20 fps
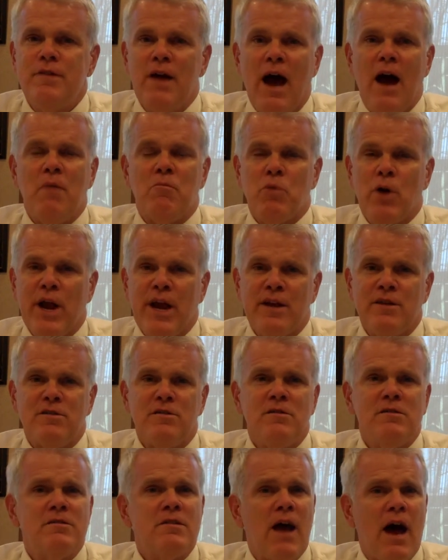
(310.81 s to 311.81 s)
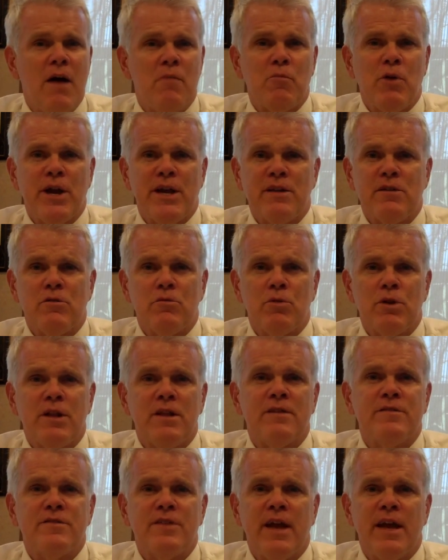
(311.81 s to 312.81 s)
Tom Randall
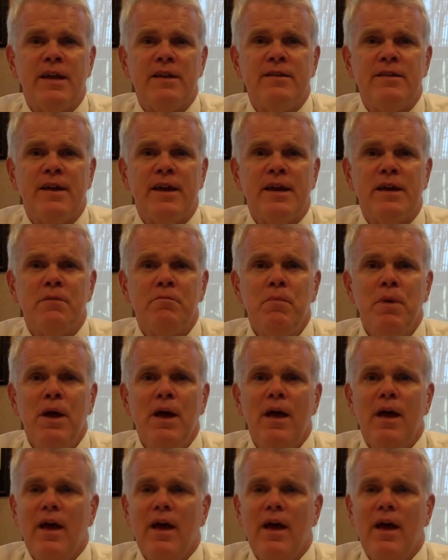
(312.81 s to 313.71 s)
Real Estate Team.